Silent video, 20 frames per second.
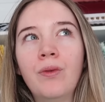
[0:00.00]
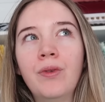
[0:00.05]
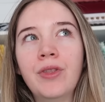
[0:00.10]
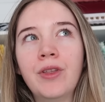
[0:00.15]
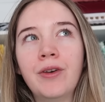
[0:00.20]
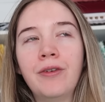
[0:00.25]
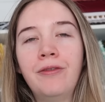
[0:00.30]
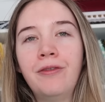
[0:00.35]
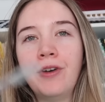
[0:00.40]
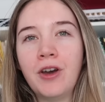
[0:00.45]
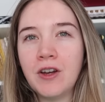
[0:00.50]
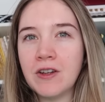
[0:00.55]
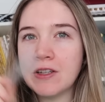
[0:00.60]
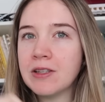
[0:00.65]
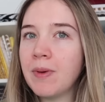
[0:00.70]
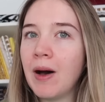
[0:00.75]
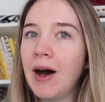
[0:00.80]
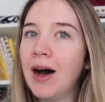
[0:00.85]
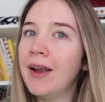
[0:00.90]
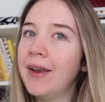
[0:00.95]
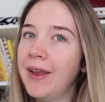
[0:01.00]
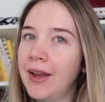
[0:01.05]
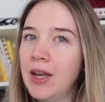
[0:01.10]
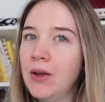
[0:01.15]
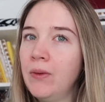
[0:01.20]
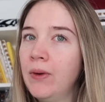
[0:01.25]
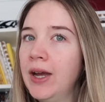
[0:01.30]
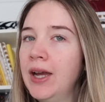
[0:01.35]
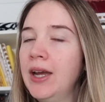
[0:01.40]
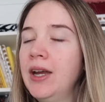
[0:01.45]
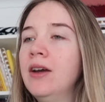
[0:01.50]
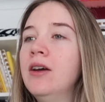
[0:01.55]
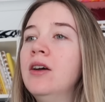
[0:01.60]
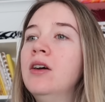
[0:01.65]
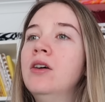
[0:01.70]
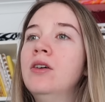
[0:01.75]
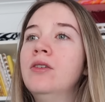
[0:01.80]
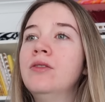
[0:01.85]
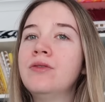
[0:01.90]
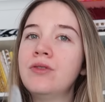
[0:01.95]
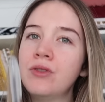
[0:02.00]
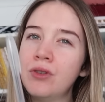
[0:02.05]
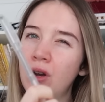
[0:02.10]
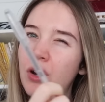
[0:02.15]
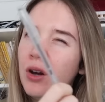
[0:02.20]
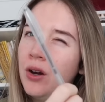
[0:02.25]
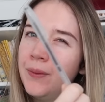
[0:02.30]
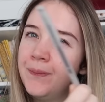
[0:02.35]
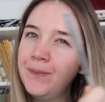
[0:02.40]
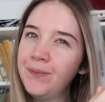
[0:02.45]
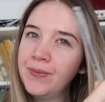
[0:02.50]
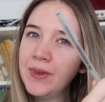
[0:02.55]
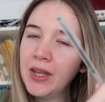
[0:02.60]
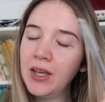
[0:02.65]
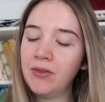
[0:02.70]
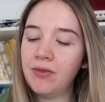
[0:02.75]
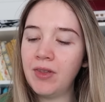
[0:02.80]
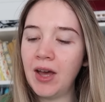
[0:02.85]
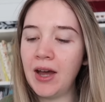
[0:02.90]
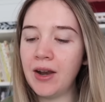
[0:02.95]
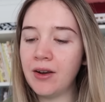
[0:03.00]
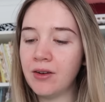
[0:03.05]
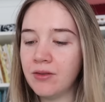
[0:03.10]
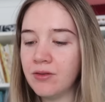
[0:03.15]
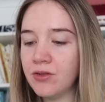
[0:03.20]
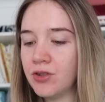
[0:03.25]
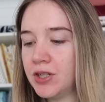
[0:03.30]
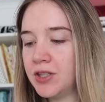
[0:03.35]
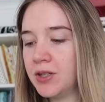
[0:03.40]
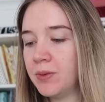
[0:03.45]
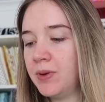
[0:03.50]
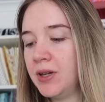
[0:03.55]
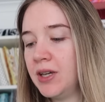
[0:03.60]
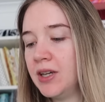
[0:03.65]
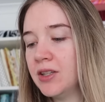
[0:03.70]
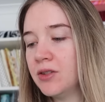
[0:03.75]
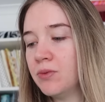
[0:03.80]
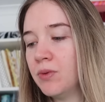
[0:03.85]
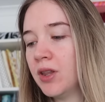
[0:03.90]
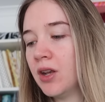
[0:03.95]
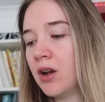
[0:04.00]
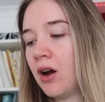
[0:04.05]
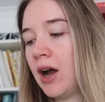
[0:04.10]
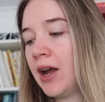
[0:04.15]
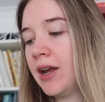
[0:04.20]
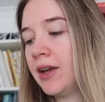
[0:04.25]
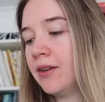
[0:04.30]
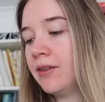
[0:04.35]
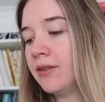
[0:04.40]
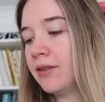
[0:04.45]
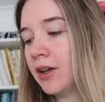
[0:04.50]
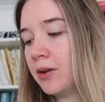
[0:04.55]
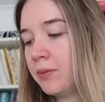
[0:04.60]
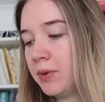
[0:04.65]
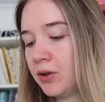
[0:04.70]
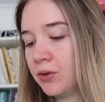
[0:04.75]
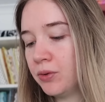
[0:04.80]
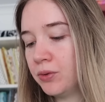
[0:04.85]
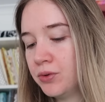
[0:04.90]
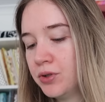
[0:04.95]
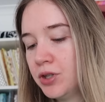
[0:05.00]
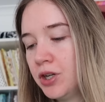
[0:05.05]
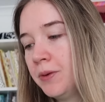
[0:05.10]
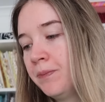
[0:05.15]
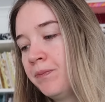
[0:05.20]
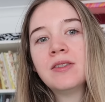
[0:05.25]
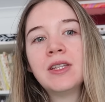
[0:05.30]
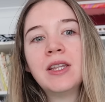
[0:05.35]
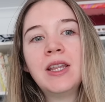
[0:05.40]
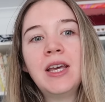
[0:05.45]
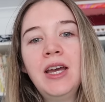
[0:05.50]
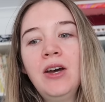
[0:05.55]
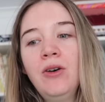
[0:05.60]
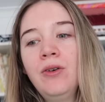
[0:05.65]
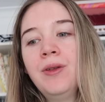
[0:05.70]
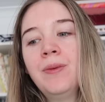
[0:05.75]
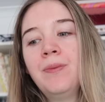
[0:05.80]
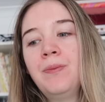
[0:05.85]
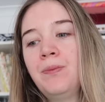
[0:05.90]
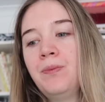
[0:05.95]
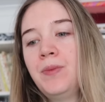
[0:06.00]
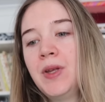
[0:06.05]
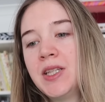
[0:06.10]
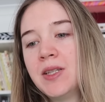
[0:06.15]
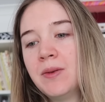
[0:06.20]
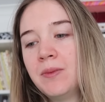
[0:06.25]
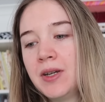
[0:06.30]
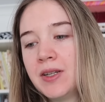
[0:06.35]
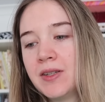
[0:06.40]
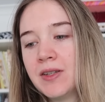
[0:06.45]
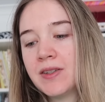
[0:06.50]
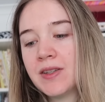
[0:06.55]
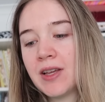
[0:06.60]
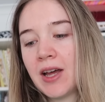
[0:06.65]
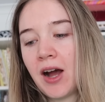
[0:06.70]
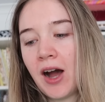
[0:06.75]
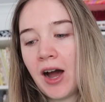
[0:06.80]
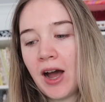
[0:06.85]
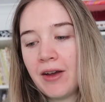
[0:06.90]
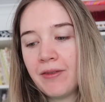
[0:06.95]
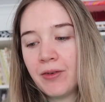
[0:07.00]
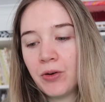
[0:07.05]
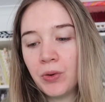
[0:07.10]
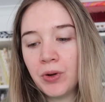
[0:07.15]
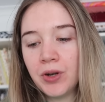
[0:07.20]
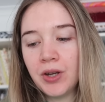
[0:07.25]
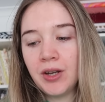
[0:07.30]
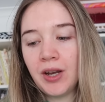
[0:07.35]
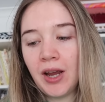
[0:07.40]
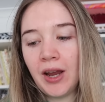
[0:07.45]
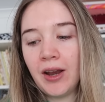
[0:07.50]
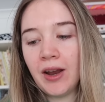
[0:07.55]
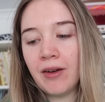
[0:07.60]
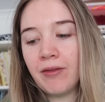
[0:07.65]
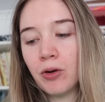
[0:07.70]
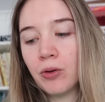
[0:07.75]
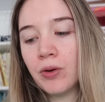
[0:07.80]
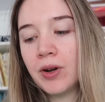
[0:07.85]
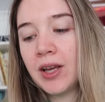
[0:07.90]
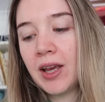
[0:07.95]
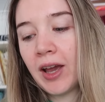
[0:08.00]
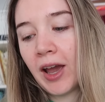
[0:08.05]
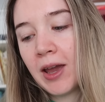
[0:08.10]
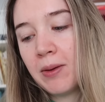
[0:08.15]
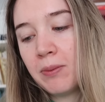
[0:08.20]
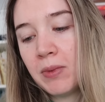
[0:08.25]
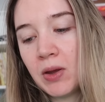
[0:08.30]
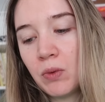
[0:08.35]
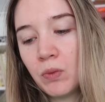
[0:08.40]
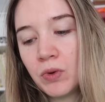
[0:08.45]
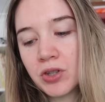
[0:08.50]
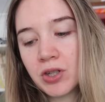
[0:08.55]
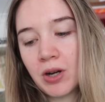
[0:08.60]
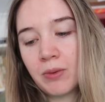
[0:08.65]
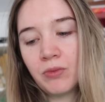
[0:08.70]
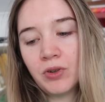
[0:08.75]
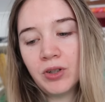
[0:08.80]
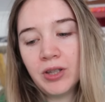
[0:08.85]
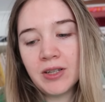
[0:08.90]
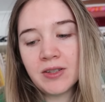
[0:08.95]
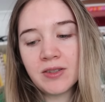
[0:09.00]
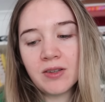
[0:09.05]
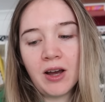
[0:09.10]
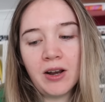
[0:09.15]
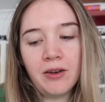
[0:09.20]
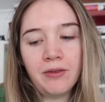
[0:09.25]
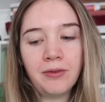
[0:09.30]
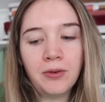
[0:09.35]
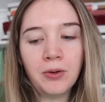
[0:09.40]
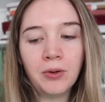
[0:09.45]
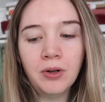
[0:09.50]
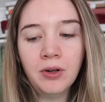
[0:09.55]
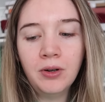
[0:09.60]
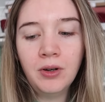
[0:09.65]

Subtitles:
the first part anyway. So if that disappears with an iron, that'd be cool too. So they're all the bits and pieces that I've ordered and have already came in, which I'm really excited for.